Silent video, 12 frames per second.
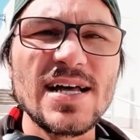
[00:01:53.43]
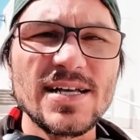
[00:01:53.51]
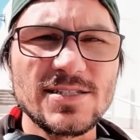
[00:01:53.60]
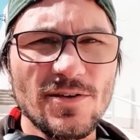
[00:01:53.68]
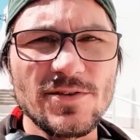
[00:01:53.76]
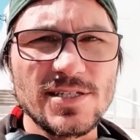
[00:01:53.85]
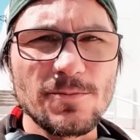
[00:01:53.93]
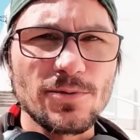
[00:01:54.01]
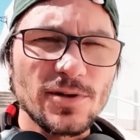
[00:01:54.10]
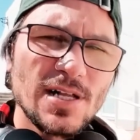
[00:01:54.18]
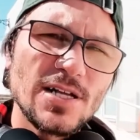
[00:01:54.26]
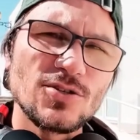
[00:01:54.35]
it's very
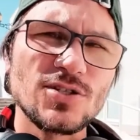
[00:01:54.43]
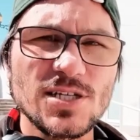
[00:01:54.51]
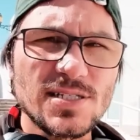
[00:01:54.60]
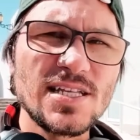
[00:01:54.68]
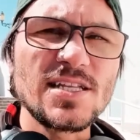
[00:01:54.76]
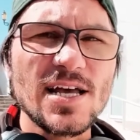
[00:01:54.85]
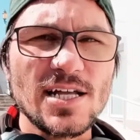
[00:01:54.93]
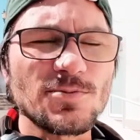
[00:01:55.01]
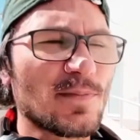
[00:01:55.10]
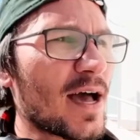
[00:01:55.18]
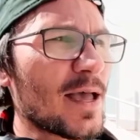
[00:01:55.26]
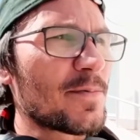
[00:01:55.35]
simple to just detach
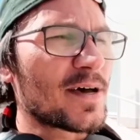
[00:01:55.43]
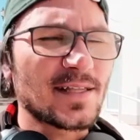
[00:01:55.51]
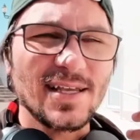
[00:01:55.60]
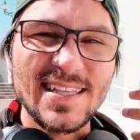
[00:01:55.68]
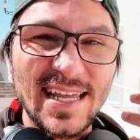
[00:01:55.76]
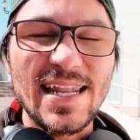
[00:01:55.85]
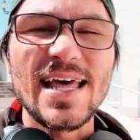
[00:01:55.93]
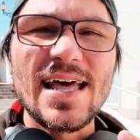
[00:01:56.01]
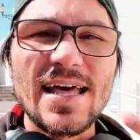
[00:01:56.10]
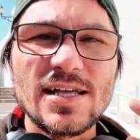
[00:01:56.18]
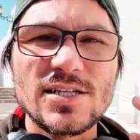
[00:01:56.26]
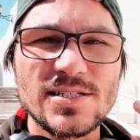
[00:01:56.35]
my iPad and then
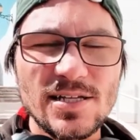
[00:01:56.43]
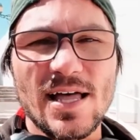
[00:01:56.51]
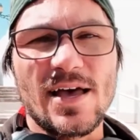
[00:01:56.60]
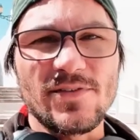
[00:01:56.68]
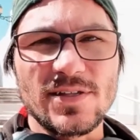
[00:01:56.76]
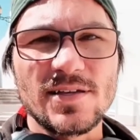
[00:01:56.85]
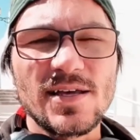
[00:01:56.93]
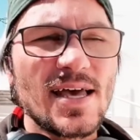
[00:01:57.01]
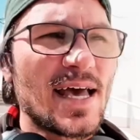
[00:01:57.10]
still have it.